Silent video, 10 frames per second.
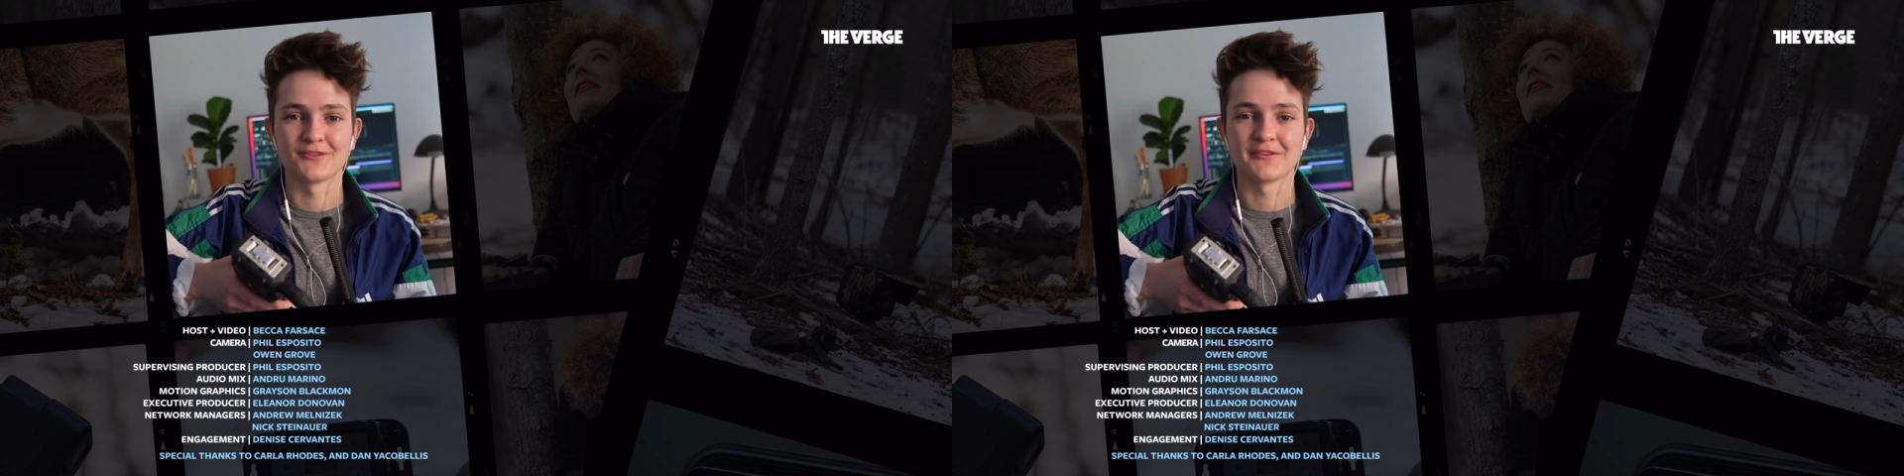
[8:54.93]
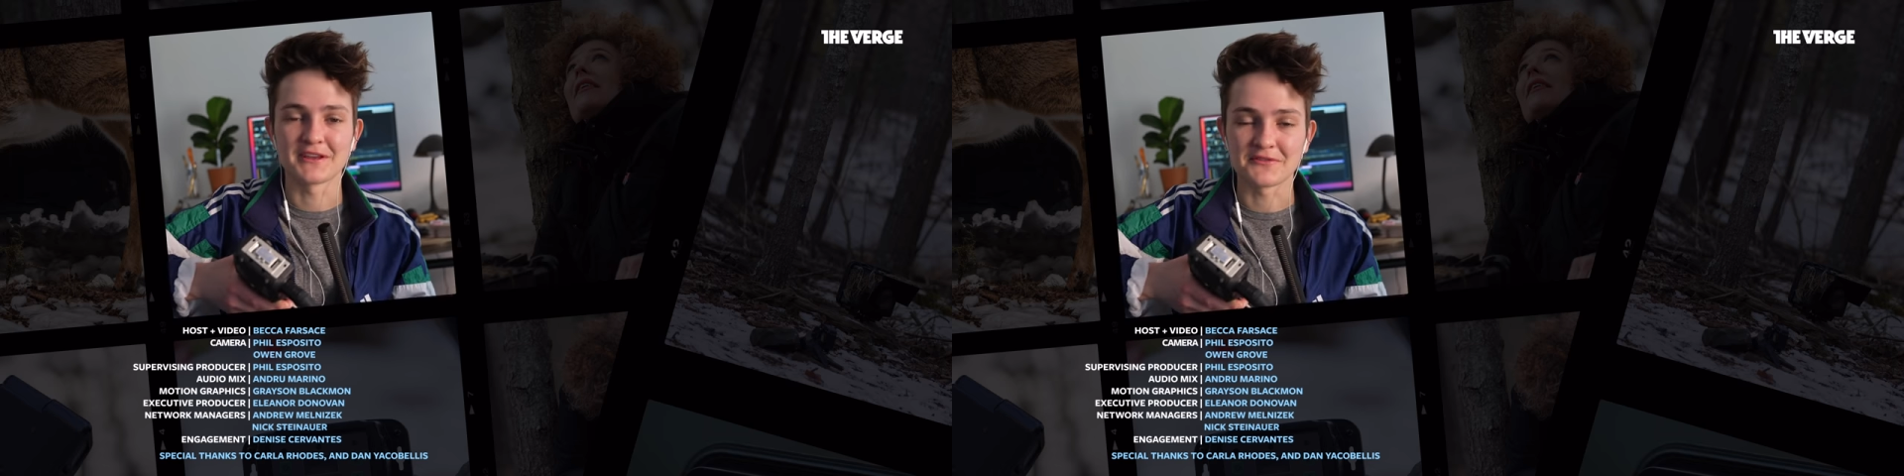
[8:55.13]

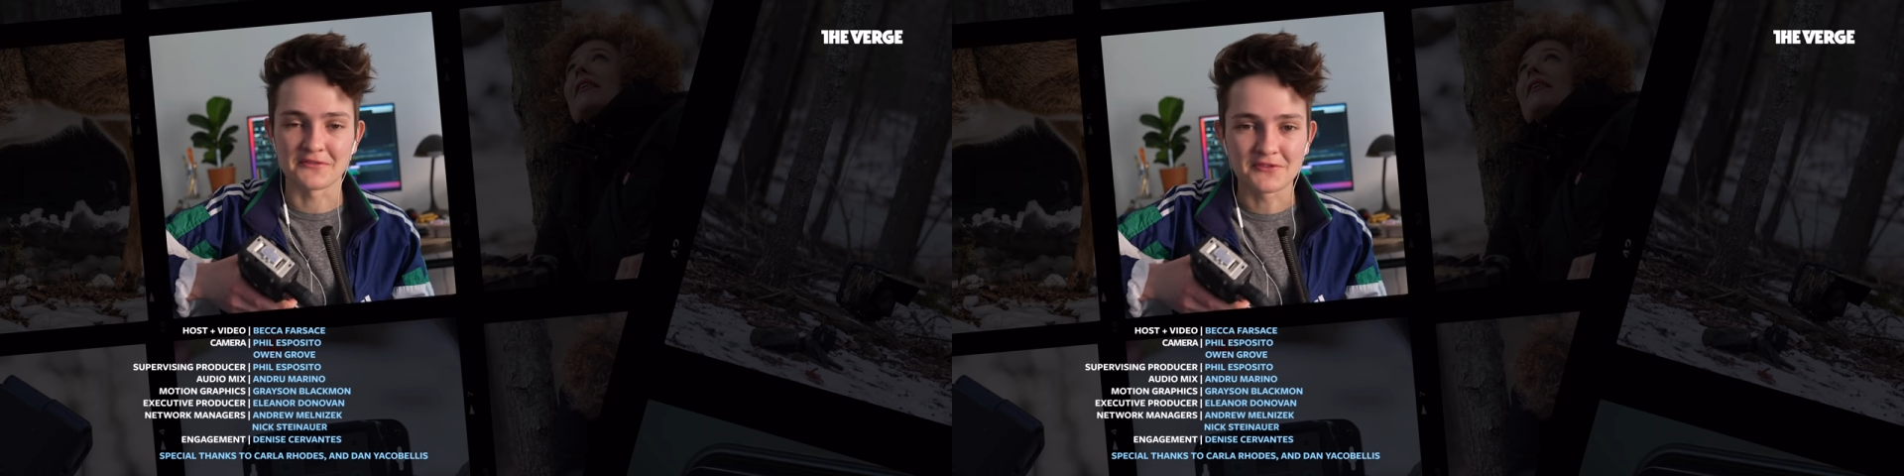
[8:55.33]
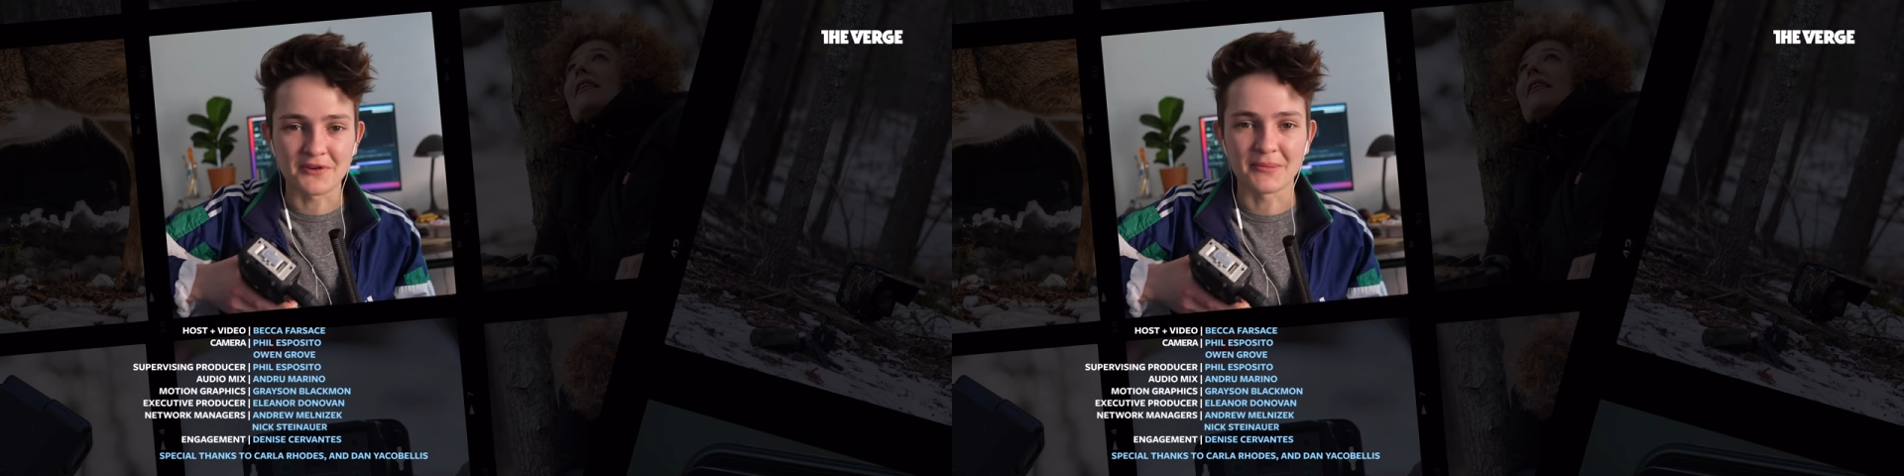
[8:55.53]
so thank you
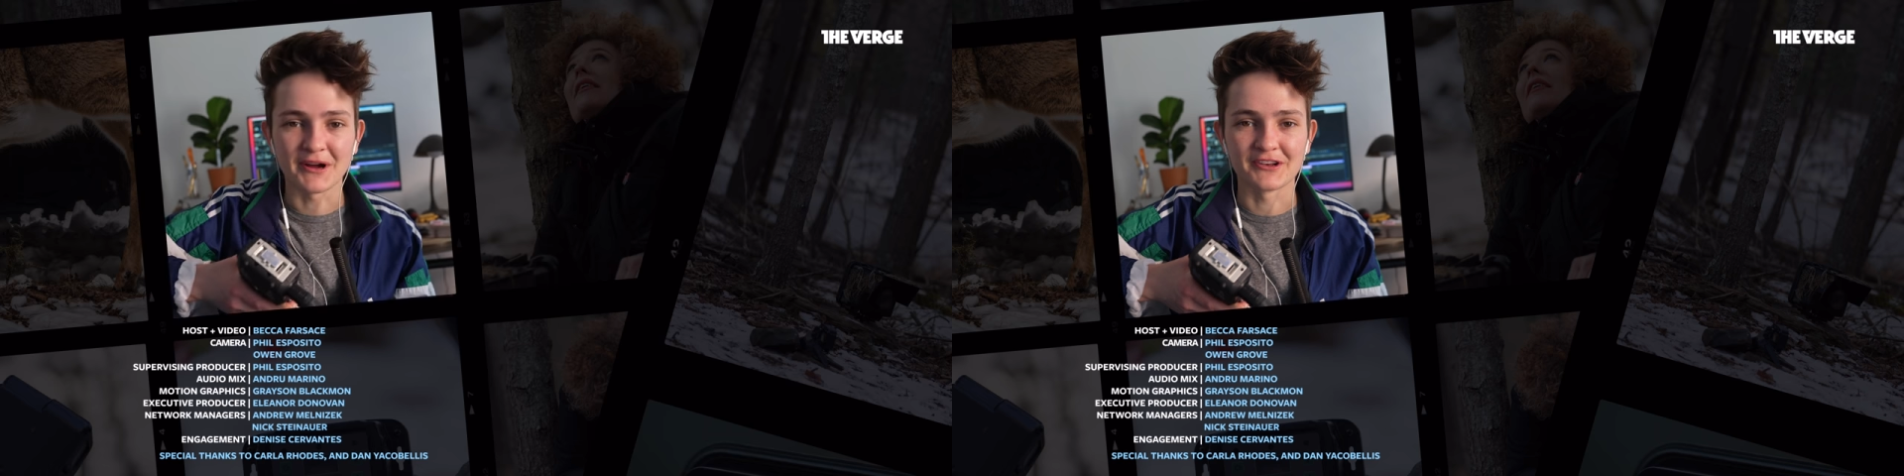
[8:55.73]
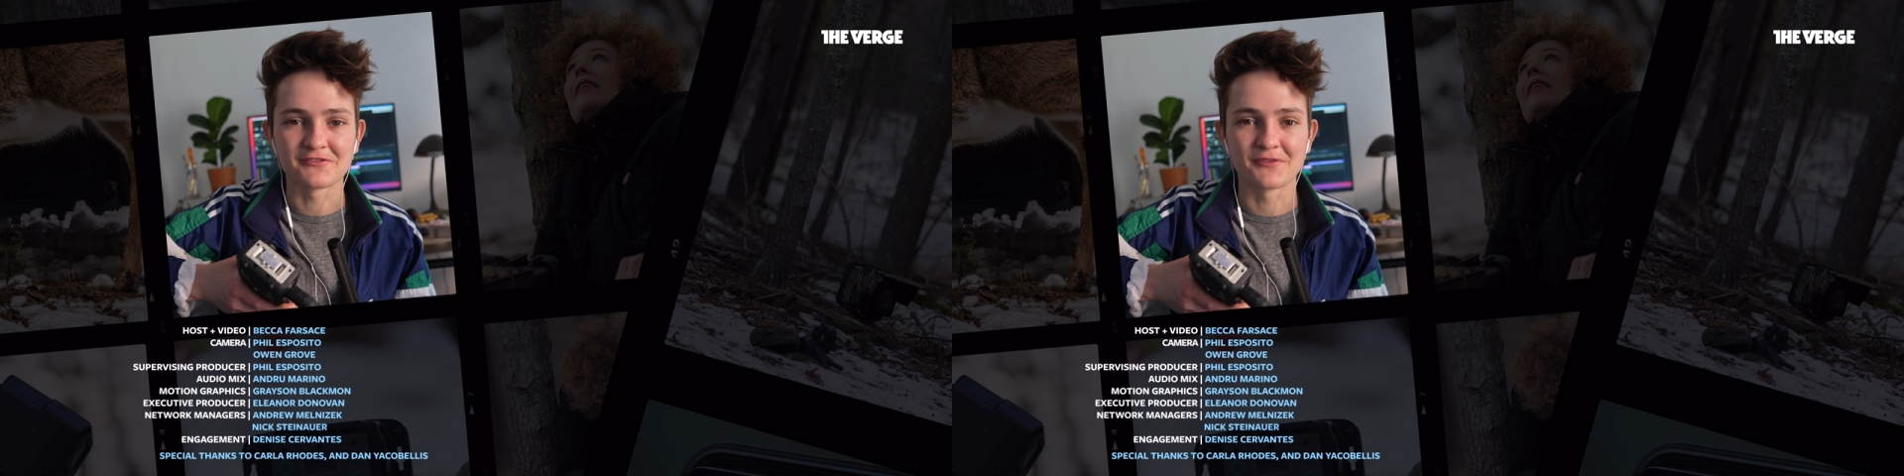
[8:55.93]
so
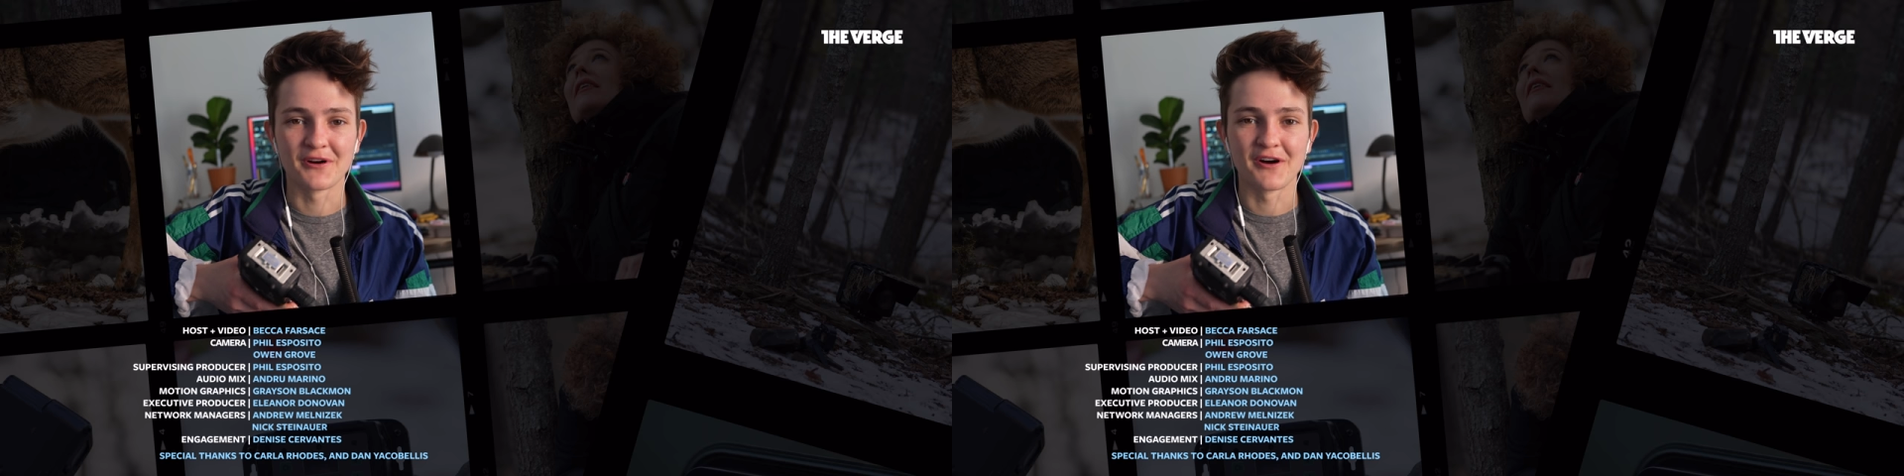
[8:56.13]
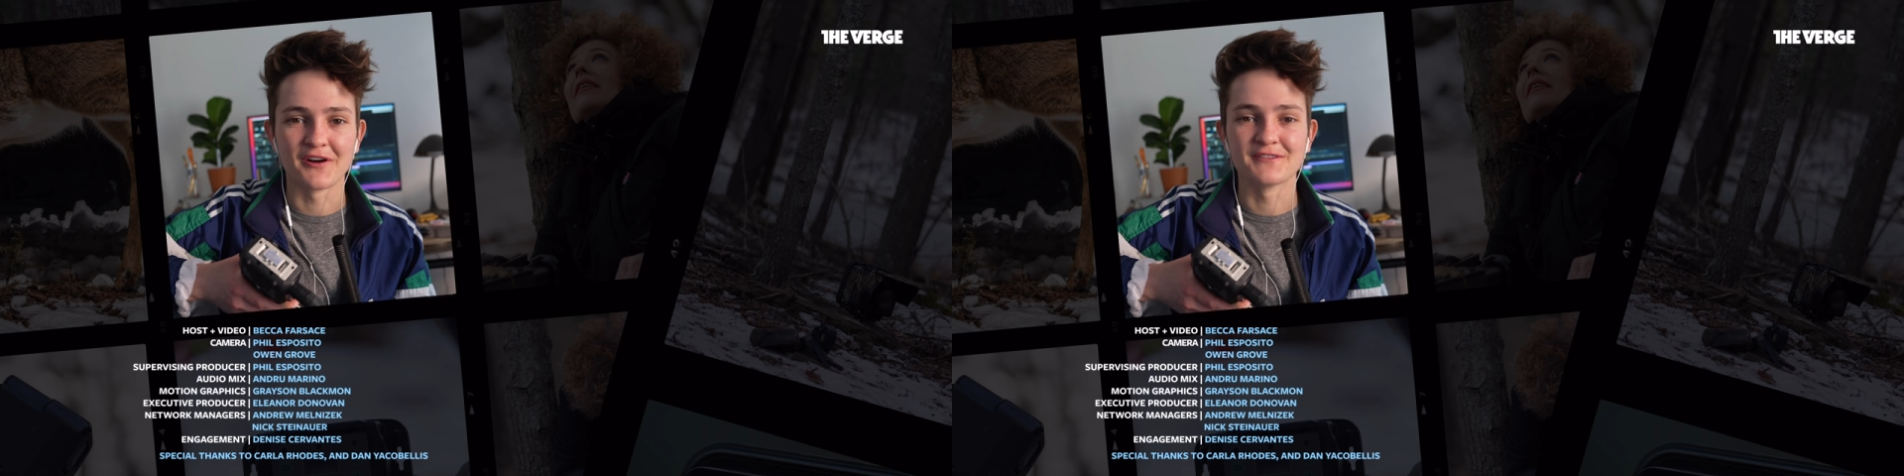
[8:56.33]
much
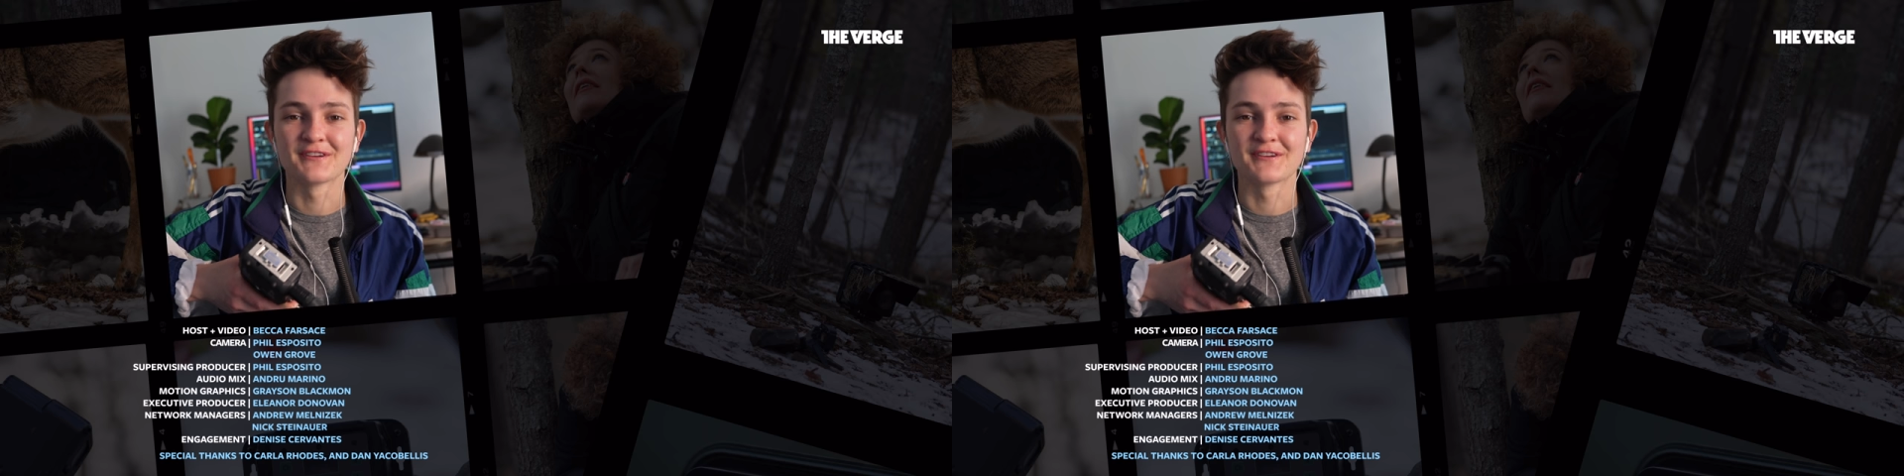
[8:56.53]
for all of